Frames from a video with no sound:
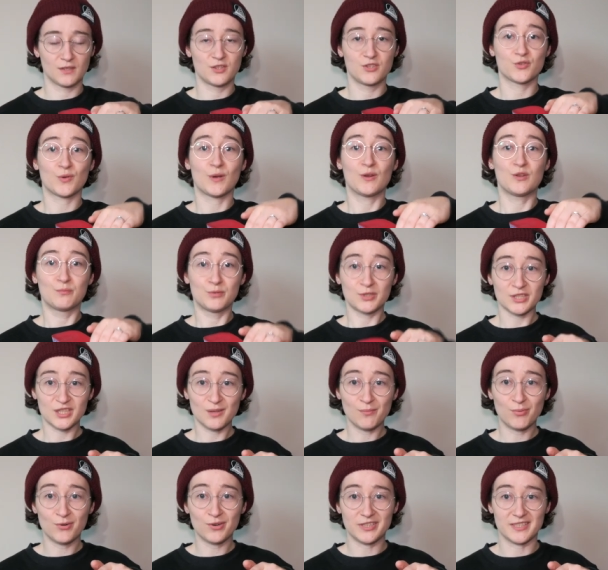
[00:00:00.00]
So I would push
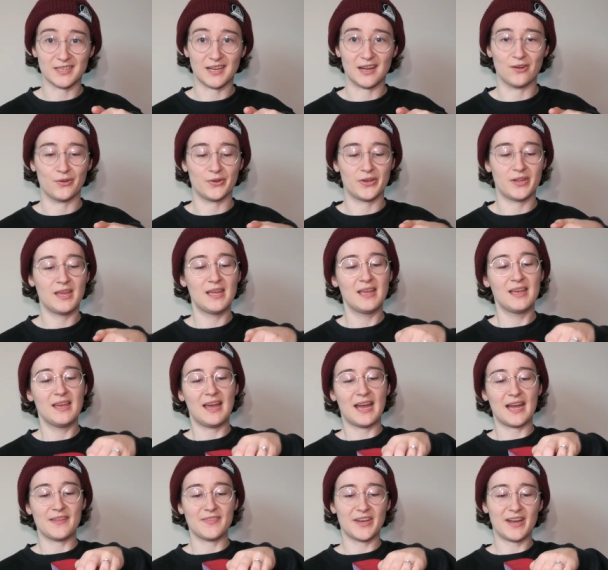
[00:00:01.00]
the board down,
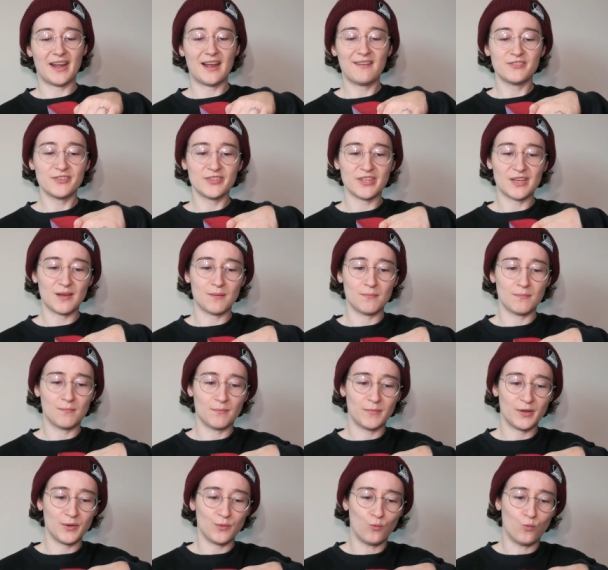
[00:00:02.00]
and then after that,
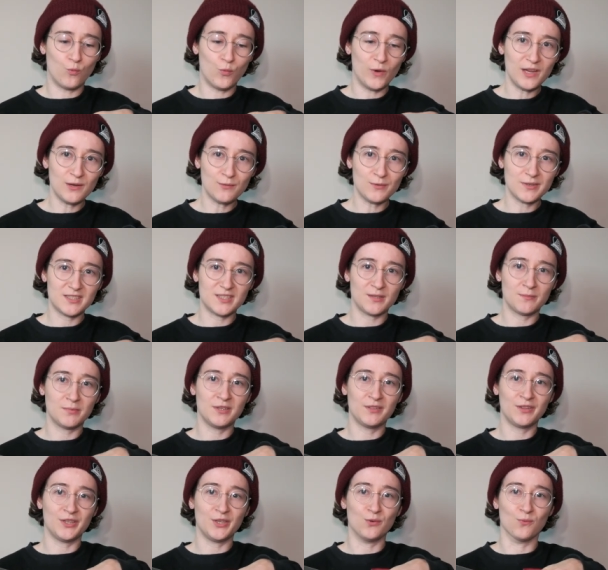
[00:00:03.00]
my weight would
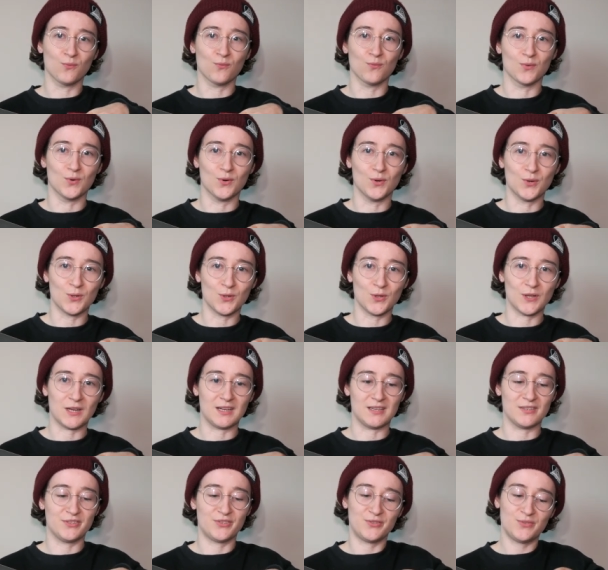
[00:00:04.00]
typically roll
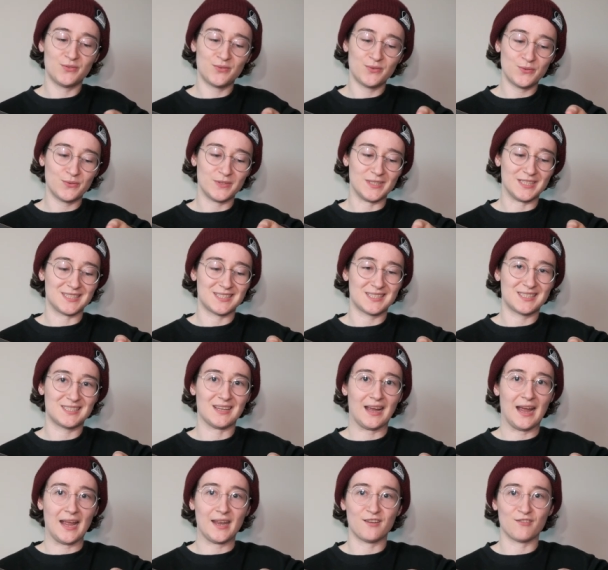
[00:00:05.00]
onto the
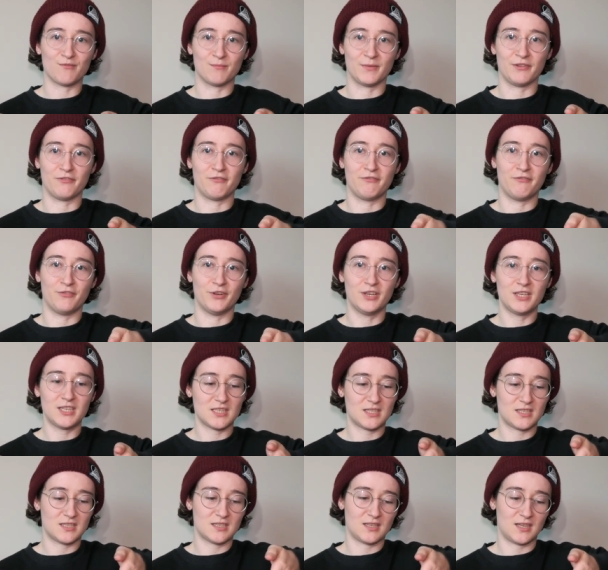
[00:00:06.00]
side of my
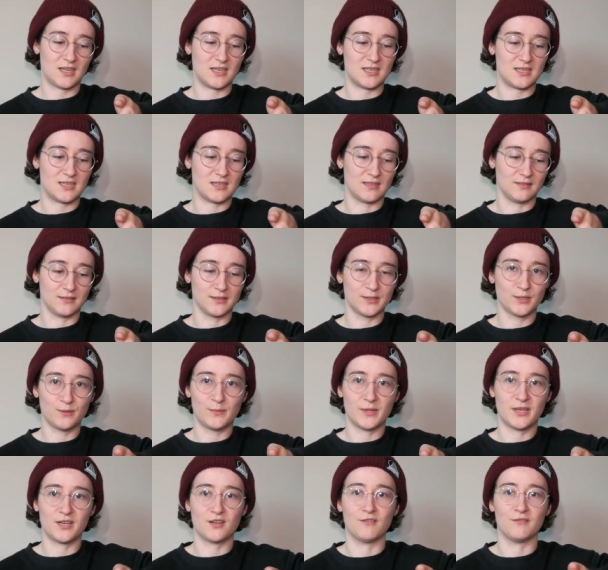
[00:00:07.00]
foot and a little
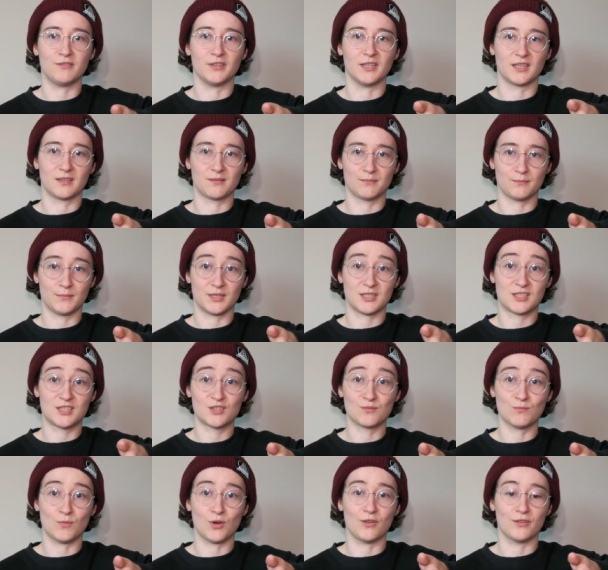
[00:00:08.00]
bit of like my
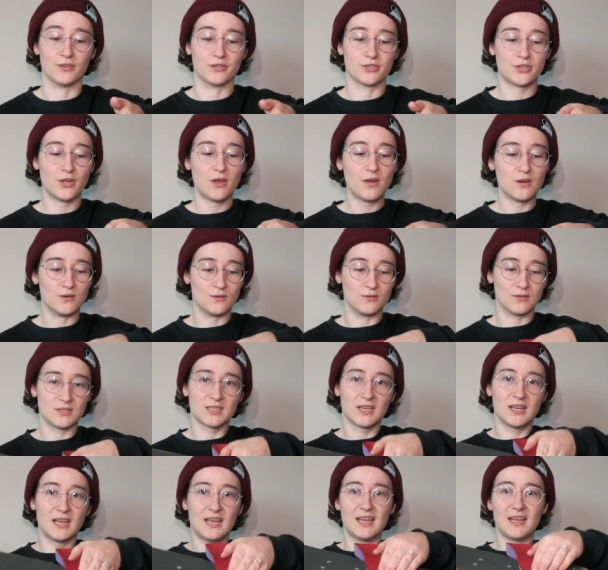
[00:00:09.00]
smaller toes.
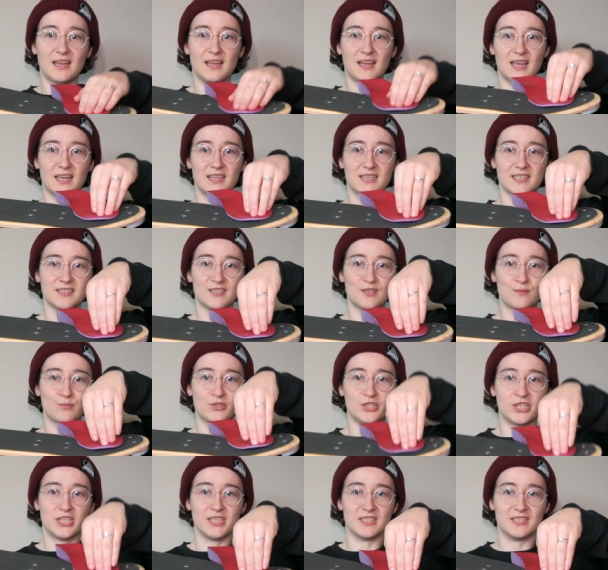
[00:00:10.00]
And instead of
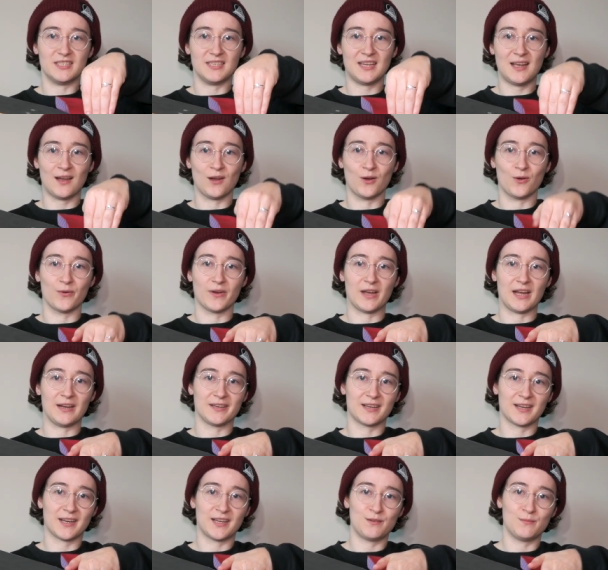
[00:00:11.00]
pushing down,
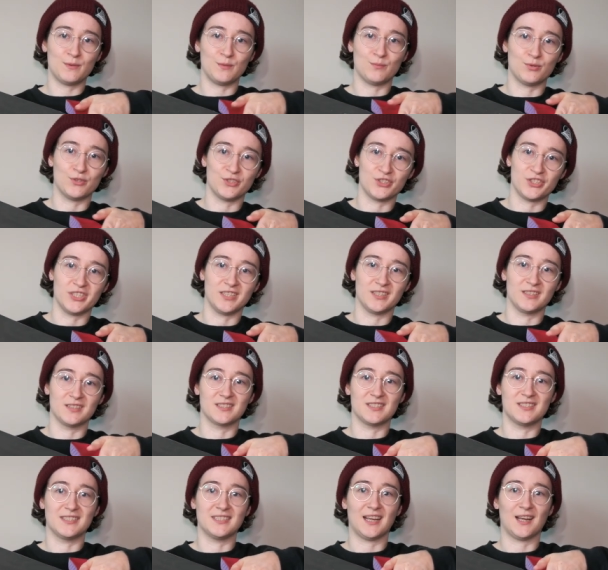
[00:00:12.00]
I'd kind of be
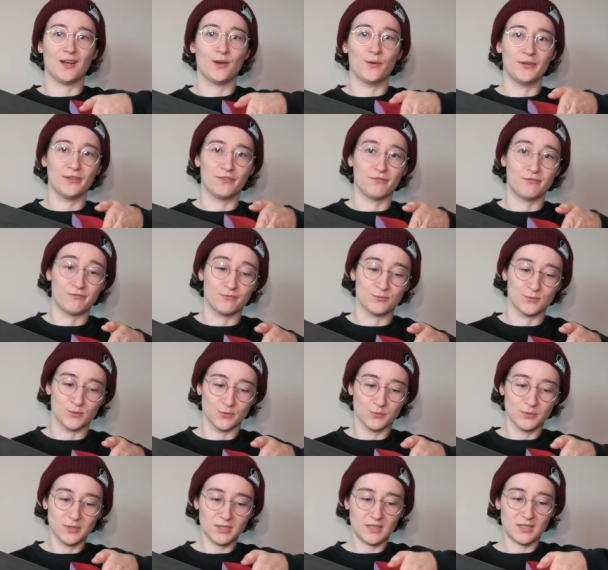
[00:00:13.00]
pushing down and
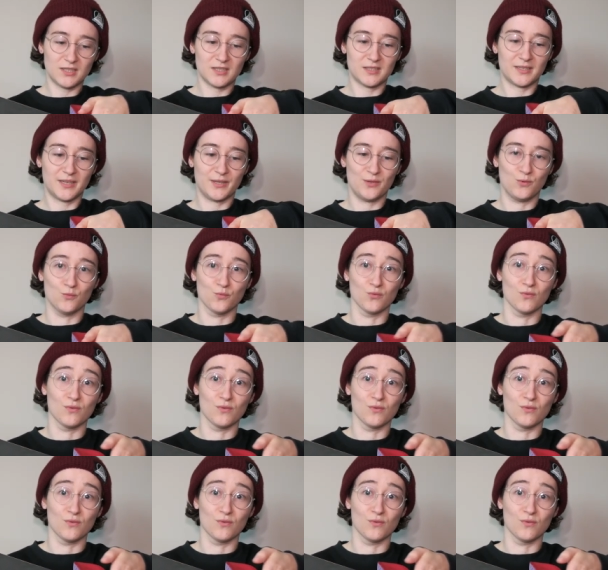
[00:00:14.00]
forwards and